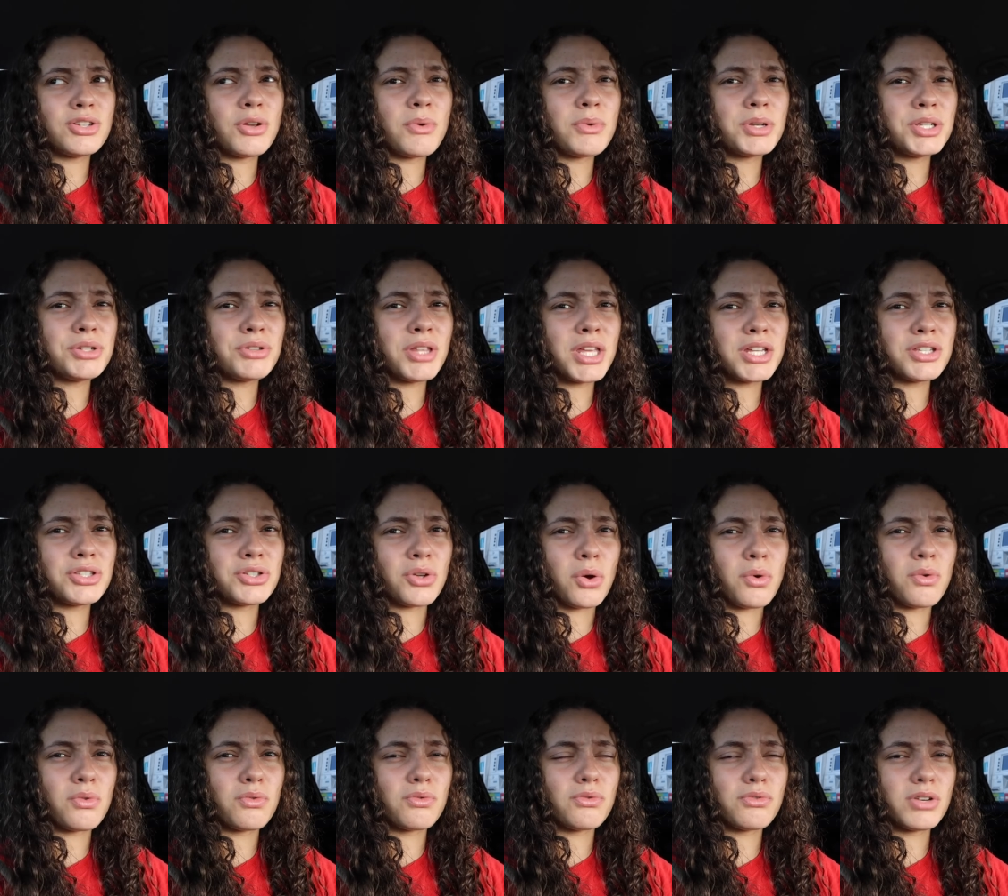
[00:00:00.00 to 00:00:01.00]
you know when you like
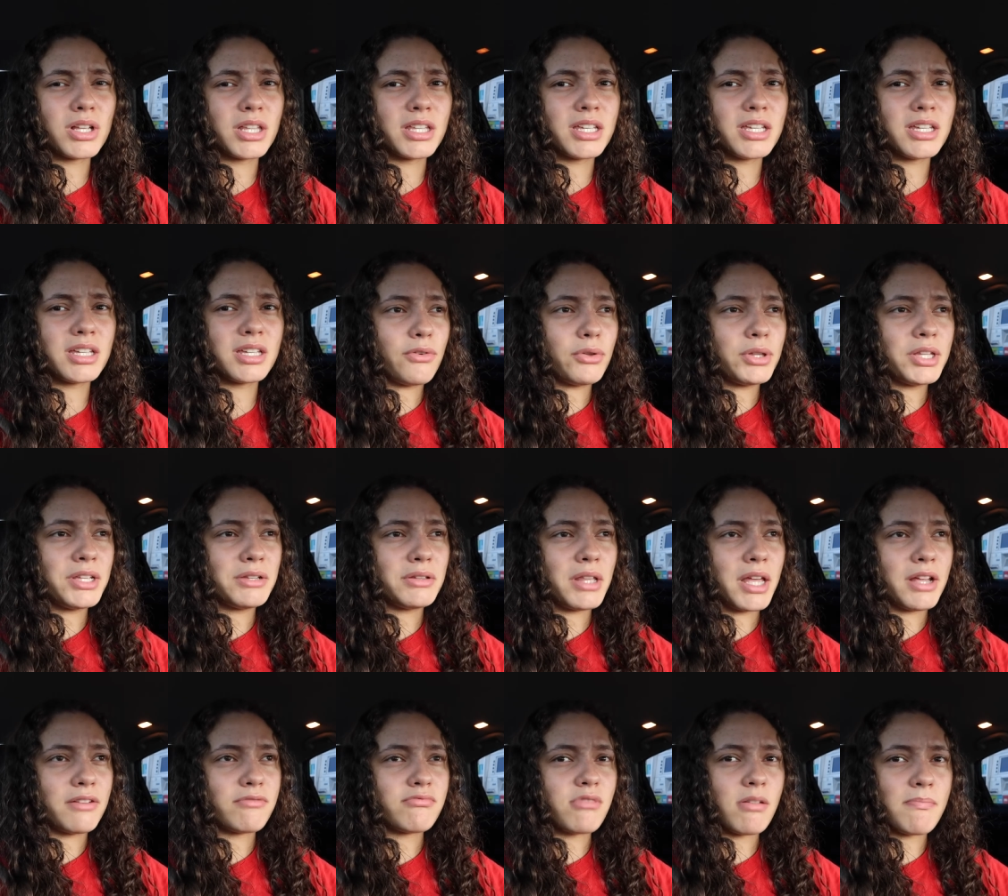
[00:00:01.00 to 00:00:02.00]
don't really fully
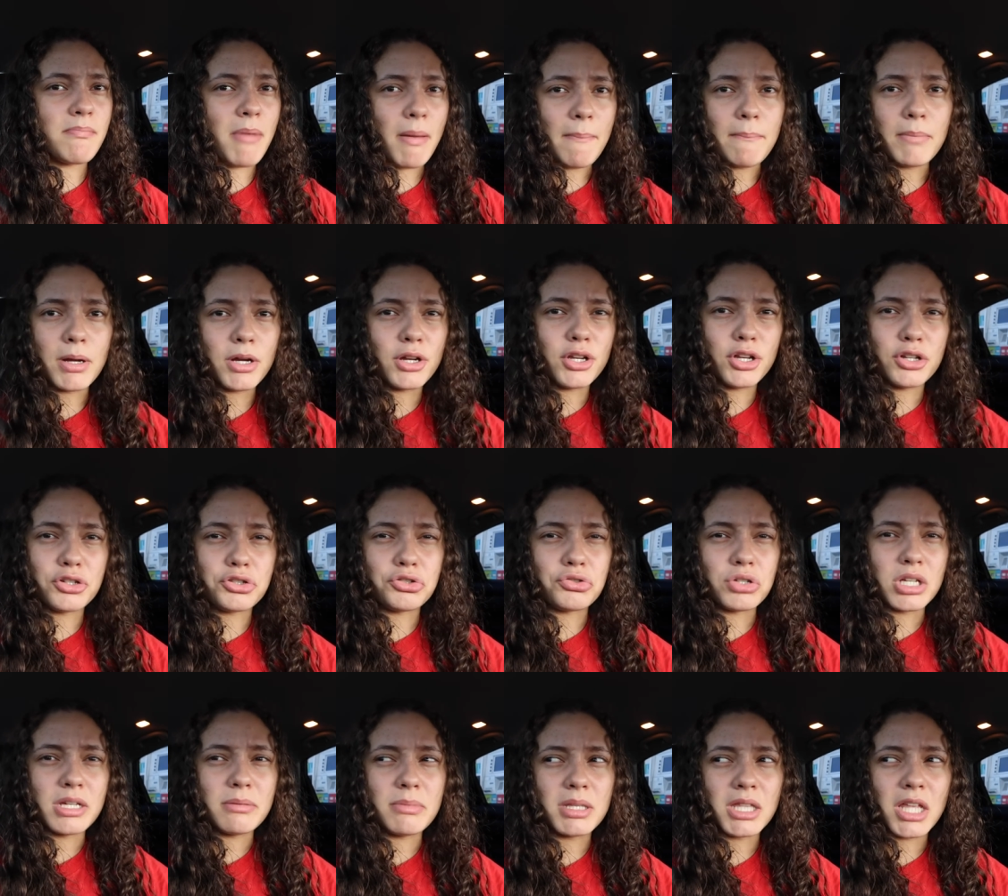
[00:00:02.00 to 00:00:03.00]
like remember your
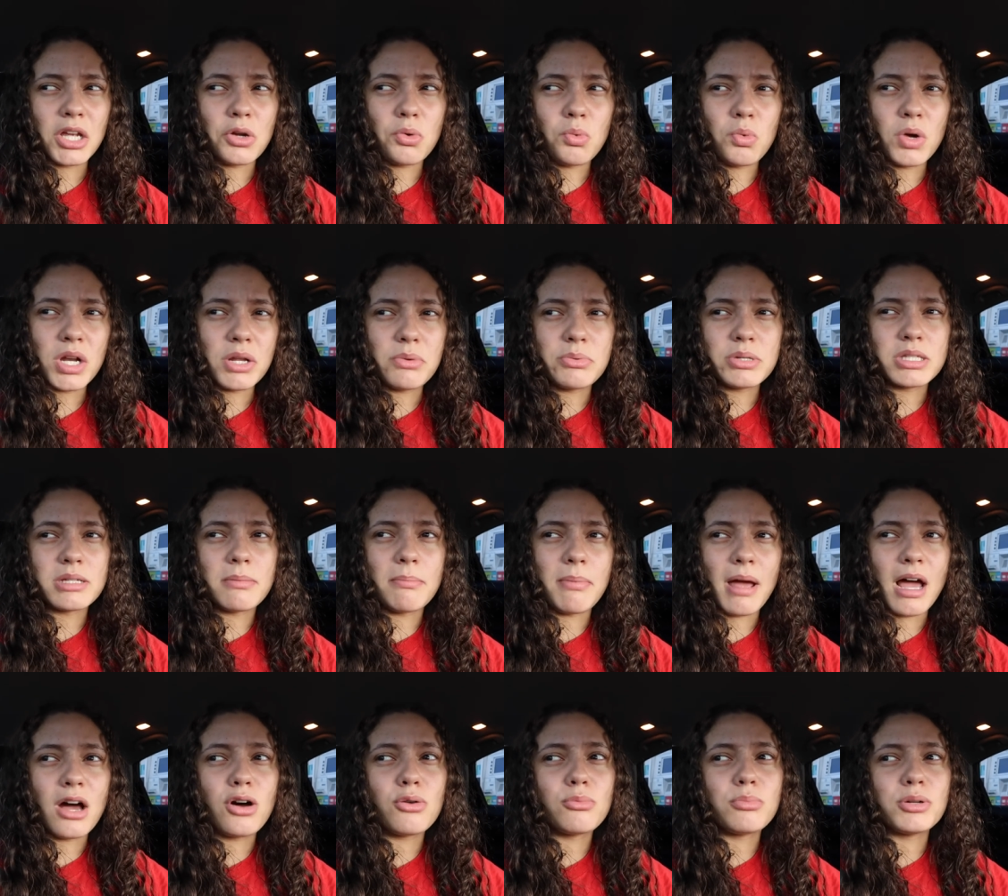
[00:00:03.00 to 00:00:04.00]
dream and like what it was
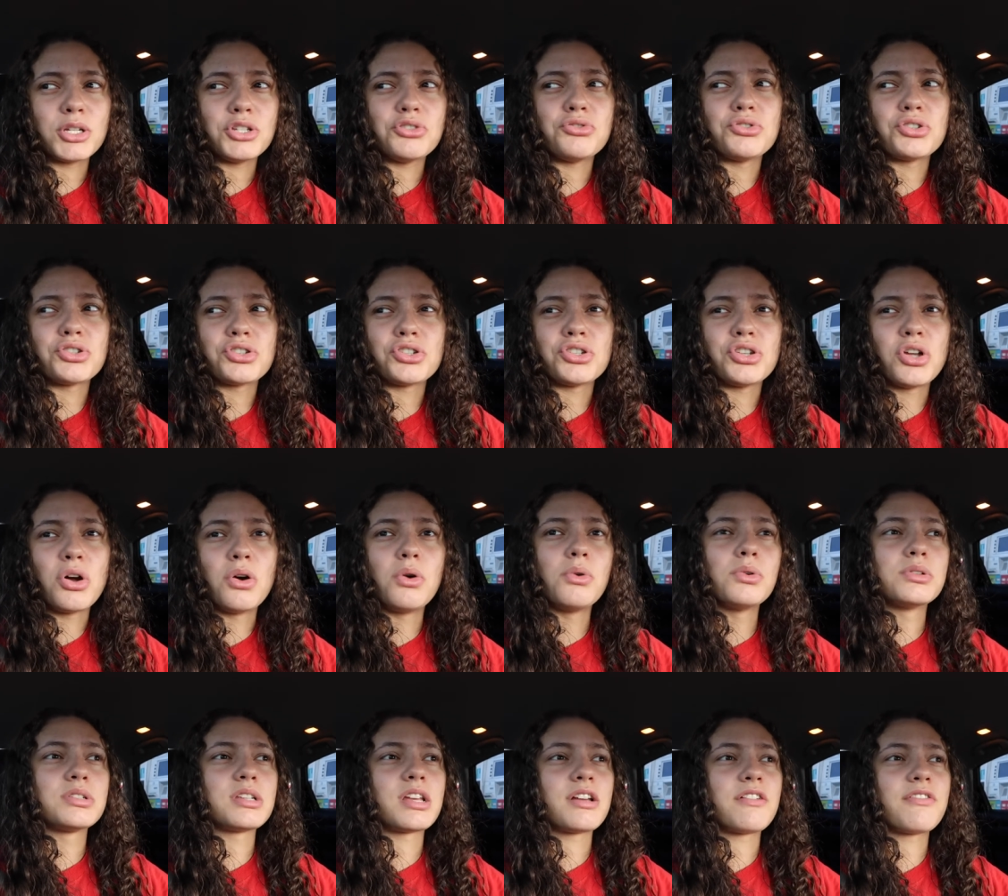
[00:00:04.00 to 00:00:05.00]
about but you just know
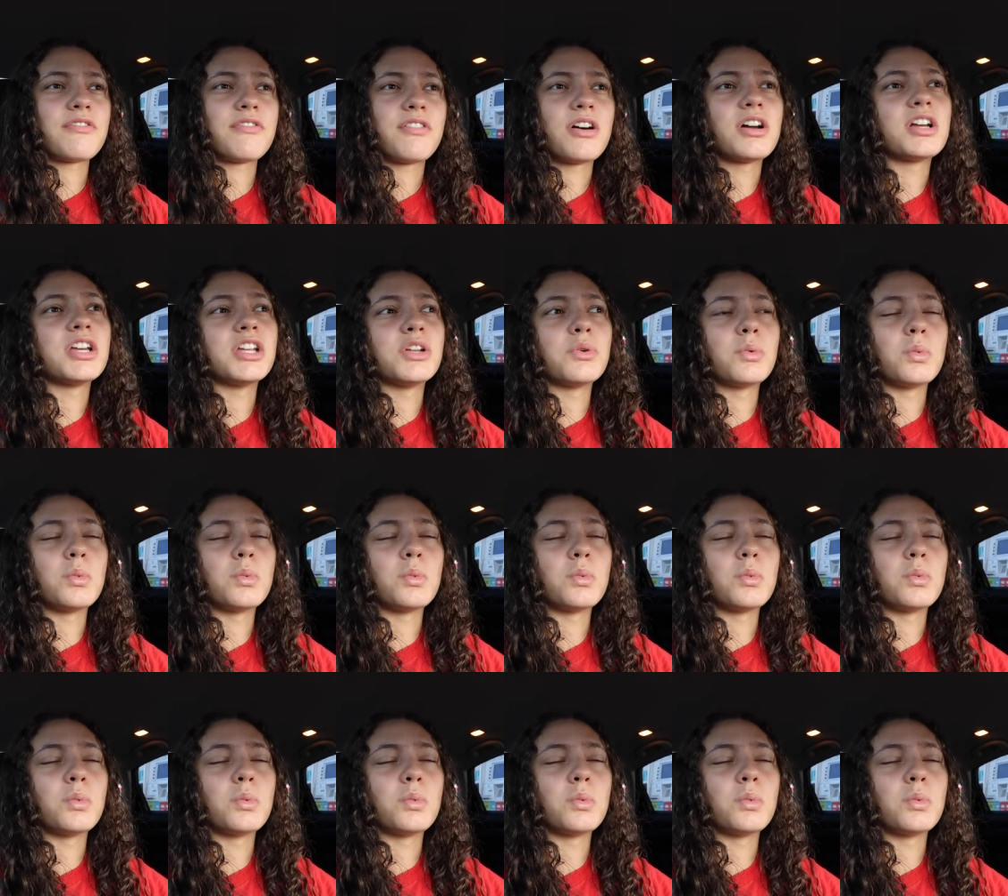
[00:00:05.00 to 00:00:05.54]
it was like fucking